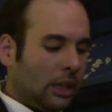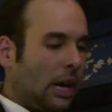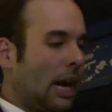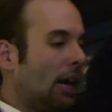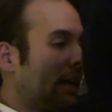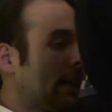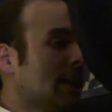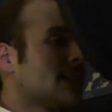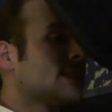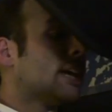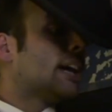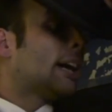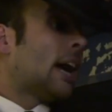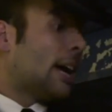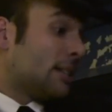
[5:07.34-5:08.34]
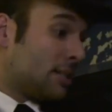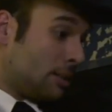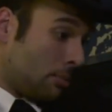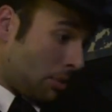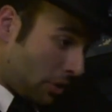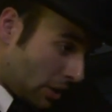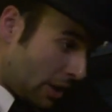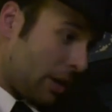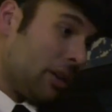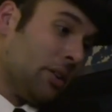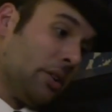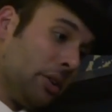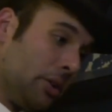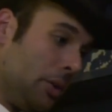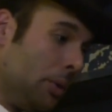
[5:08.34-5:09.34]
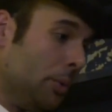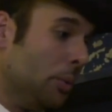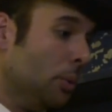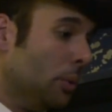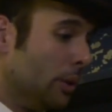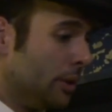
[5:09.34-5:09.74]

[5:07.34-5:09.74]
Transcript: I guess I got some thinking to do.